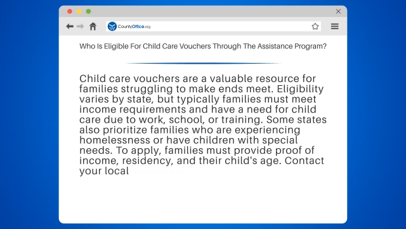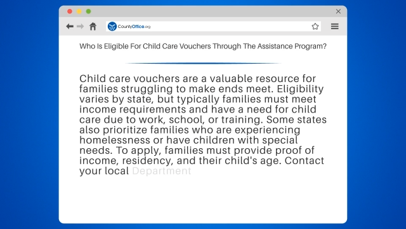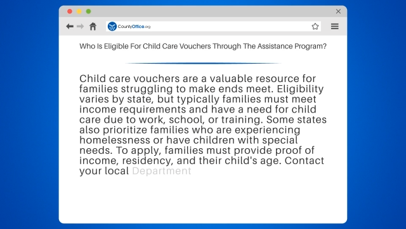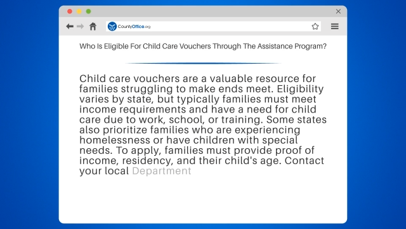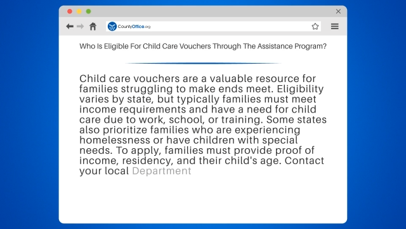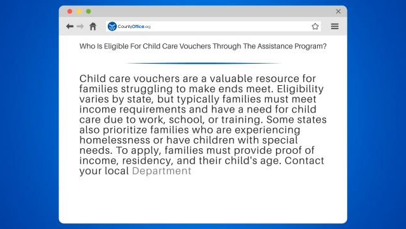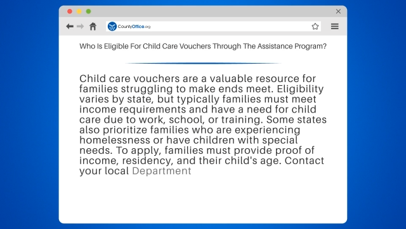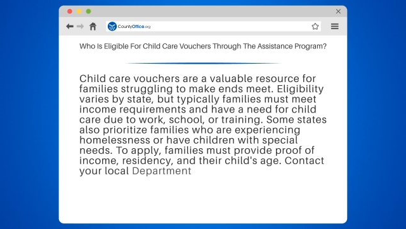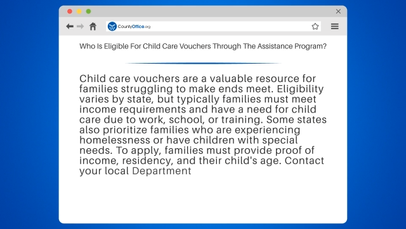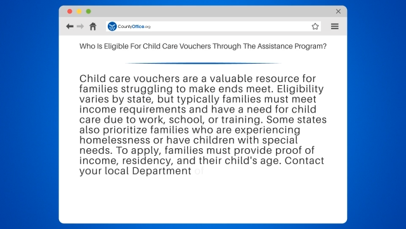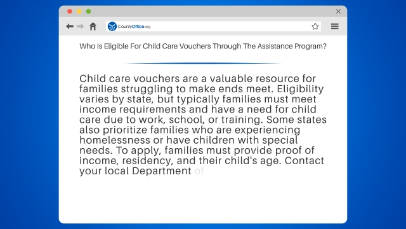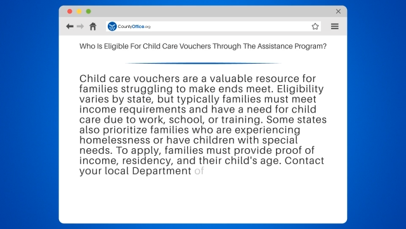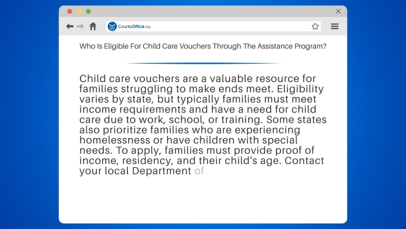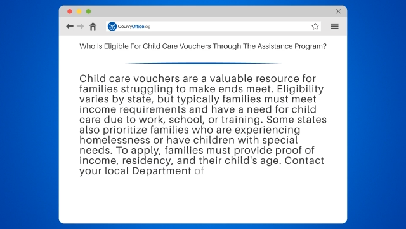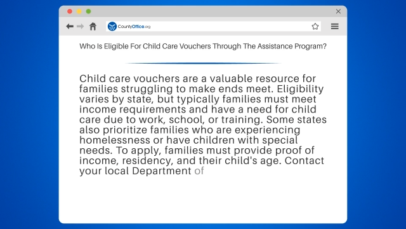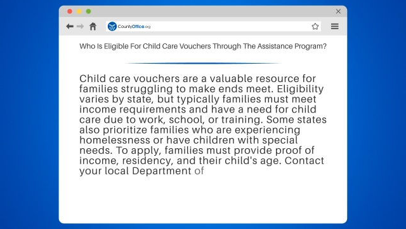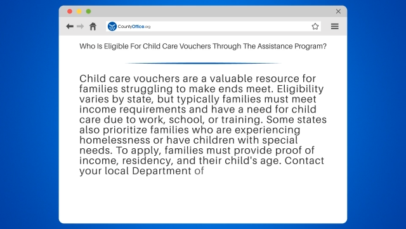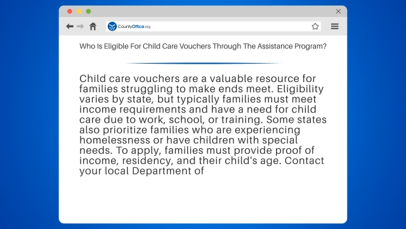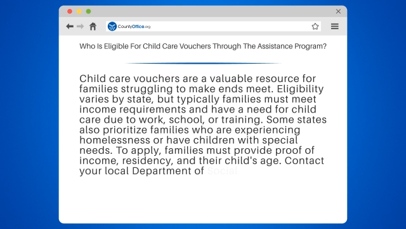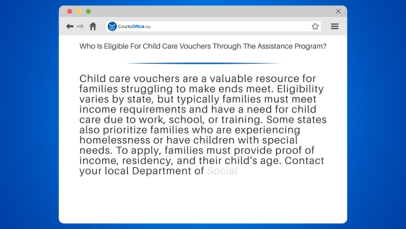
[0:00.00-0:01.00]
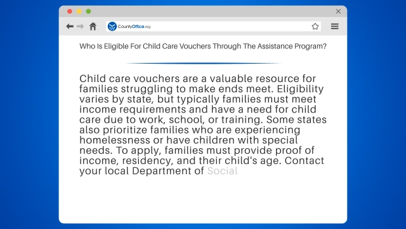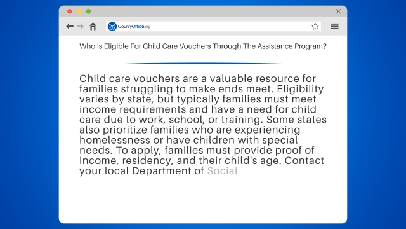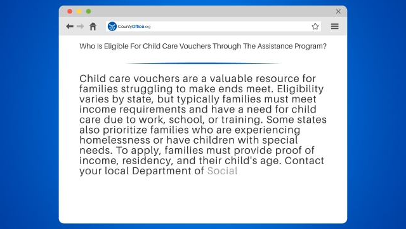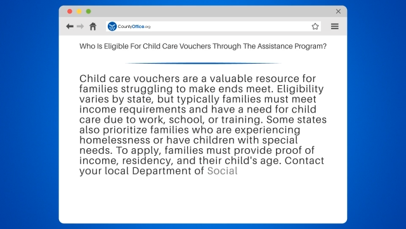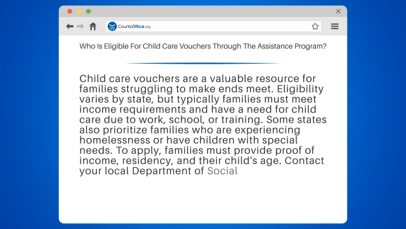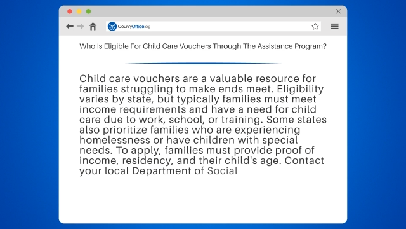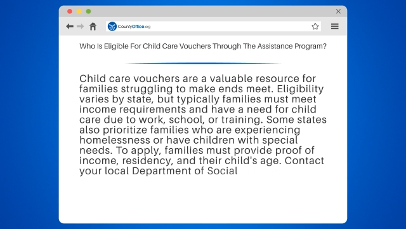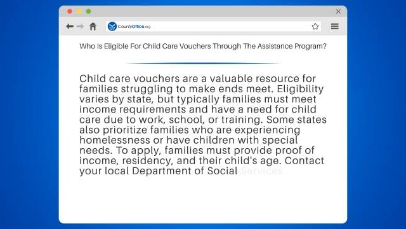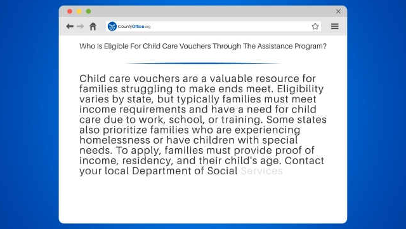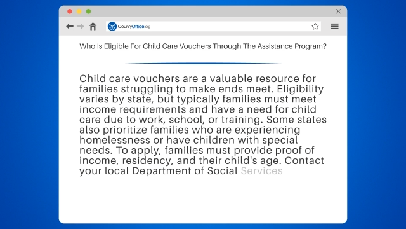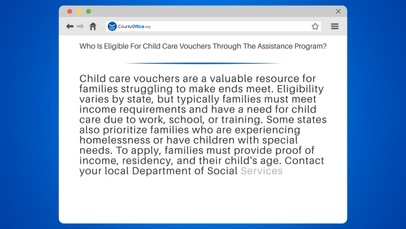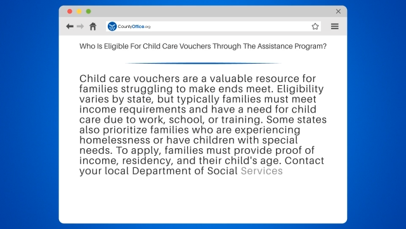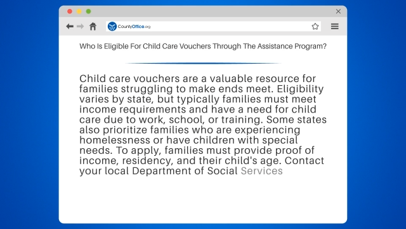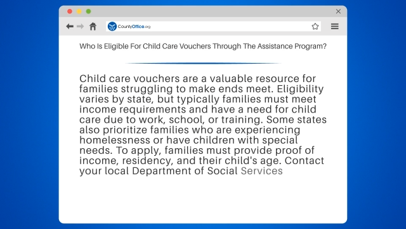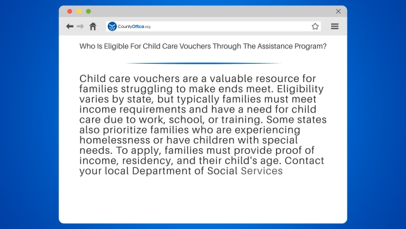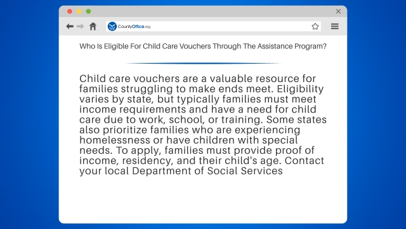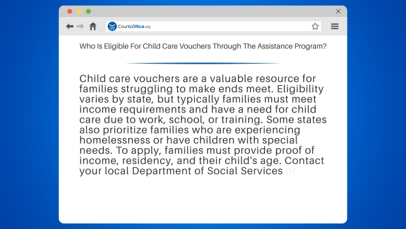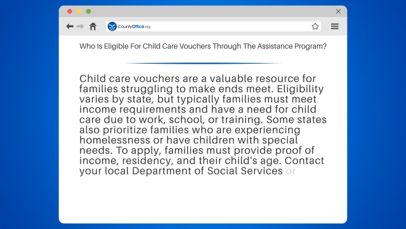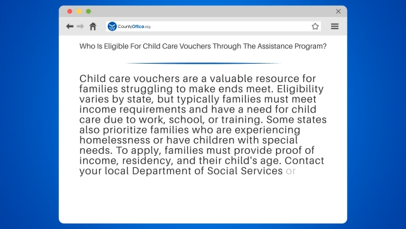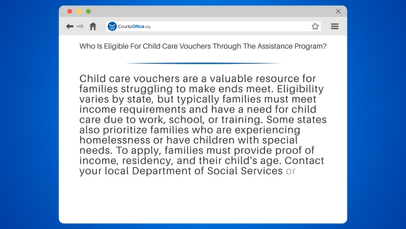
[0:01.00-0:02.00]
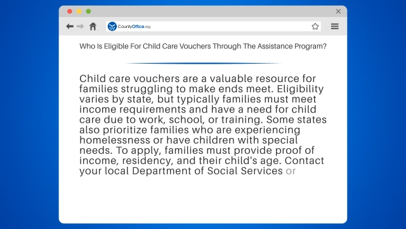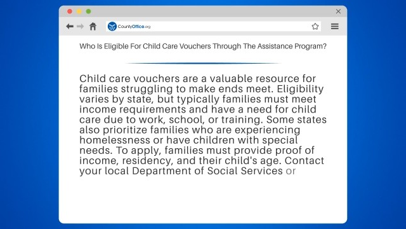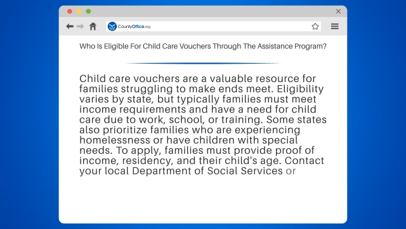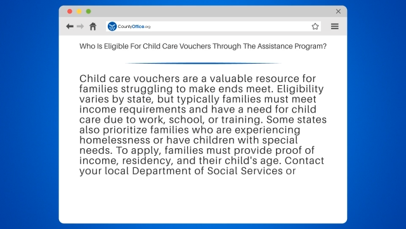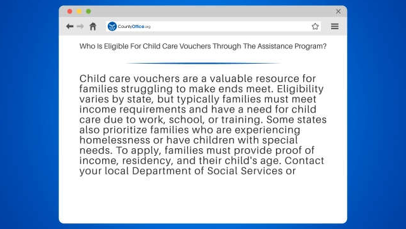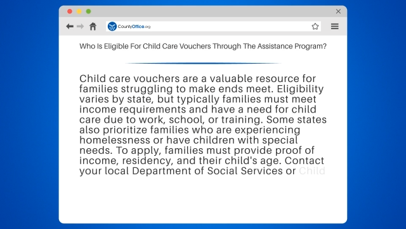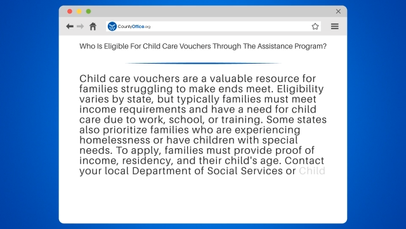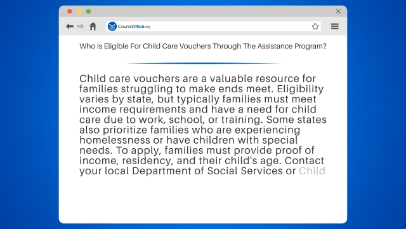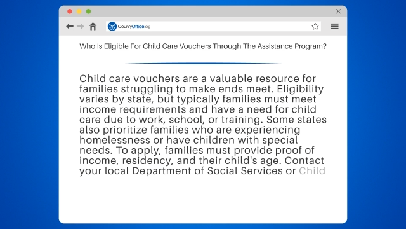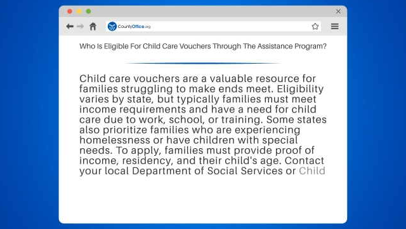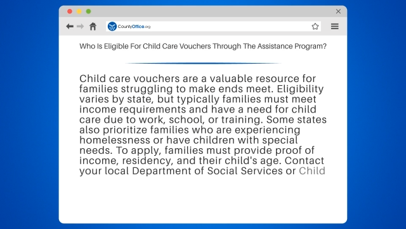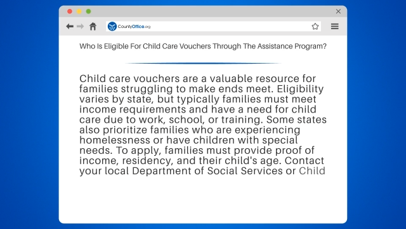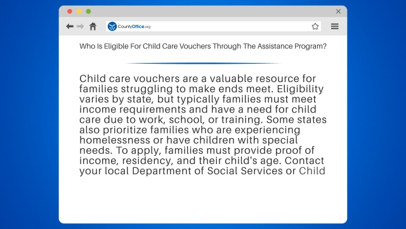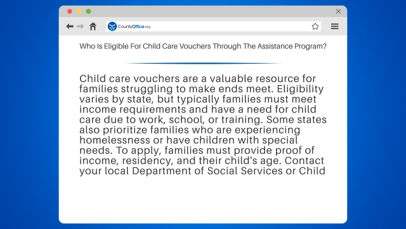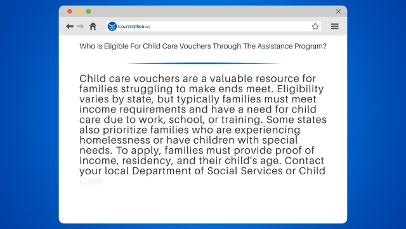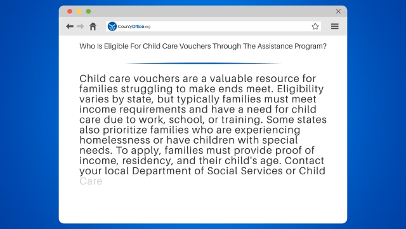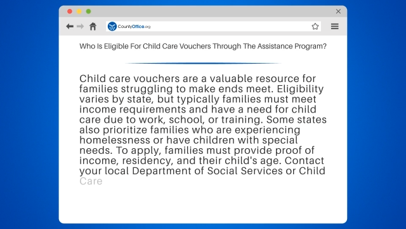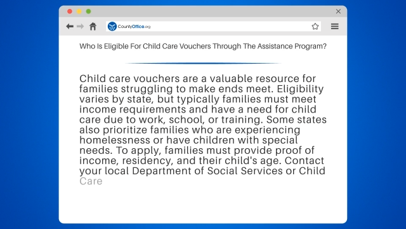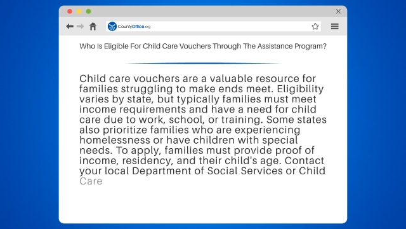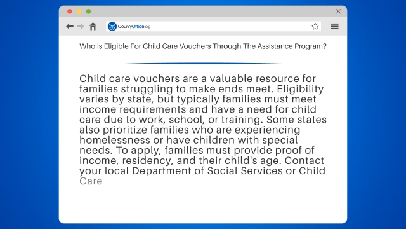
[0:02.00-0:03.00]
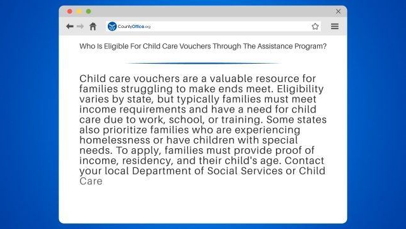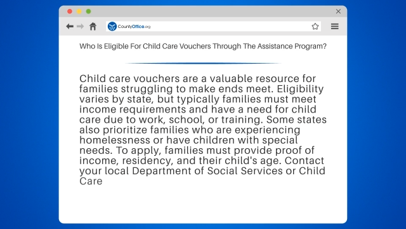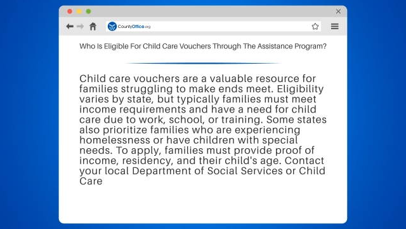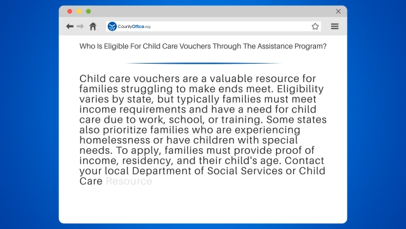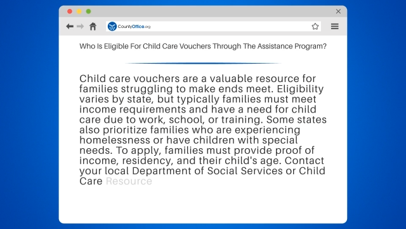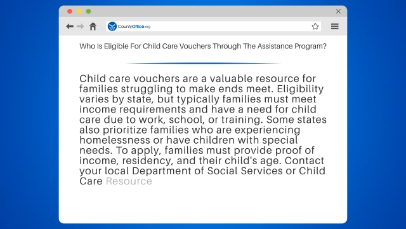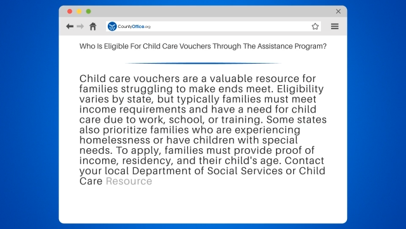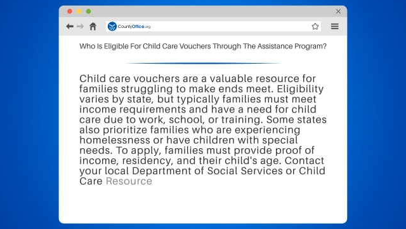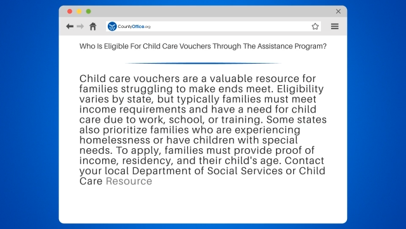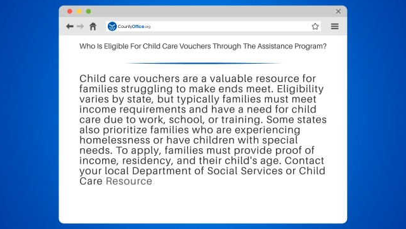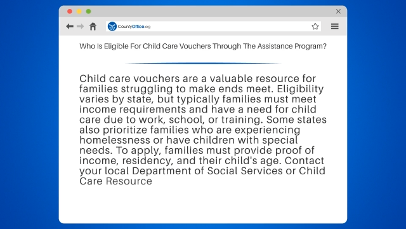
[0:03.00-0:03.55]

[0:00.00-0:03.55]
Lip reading: (no speaker visible)